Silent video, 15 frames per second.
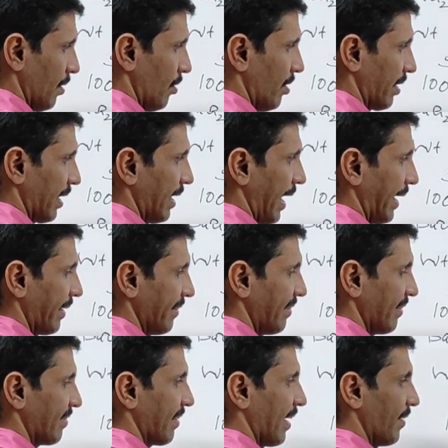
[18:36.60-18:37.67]
Okay,
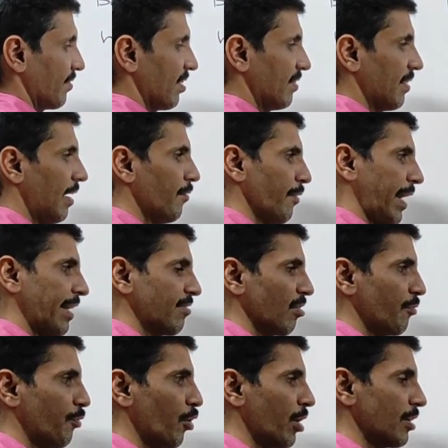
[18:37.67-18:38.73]
96 grams is of
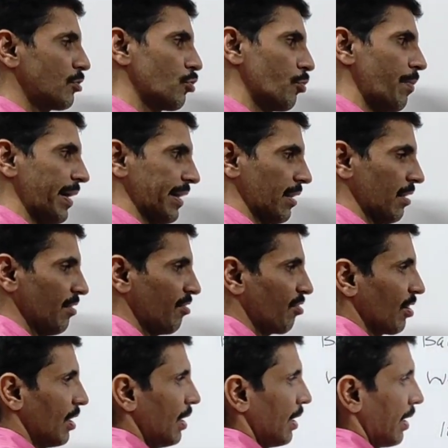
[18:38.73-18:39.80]
SO4 2
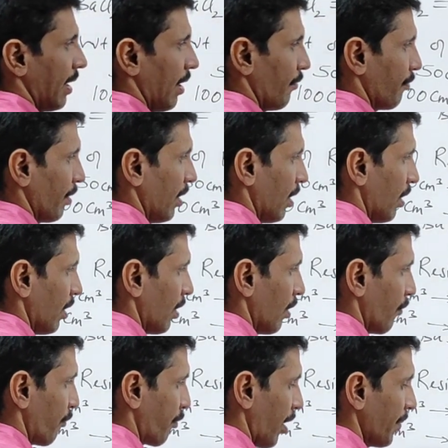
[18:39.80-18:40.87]
minus. Now,
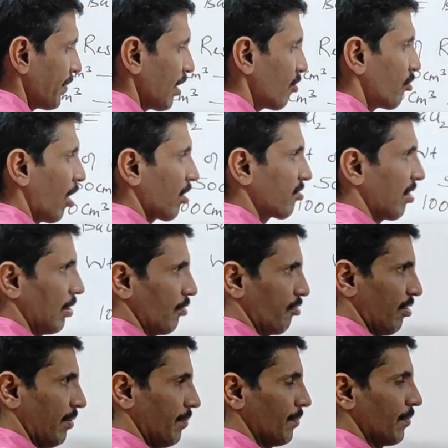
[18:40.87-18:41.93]
from the stock
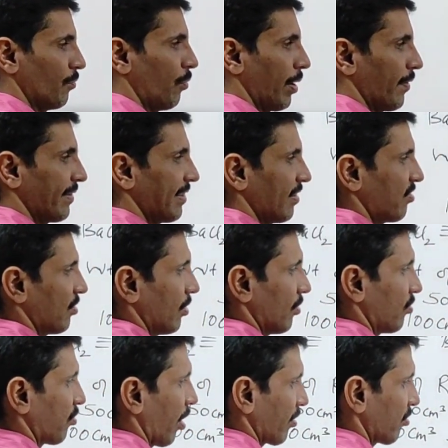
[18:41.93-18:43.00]
solution, what was the
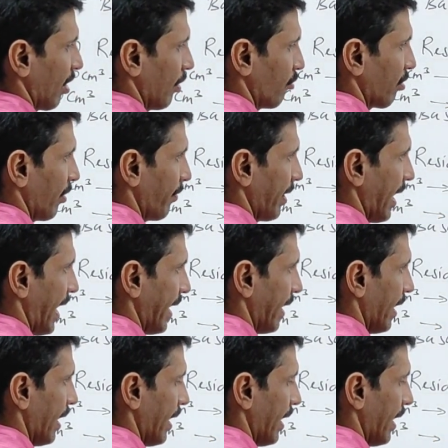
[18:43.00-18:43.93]
stock solution we have?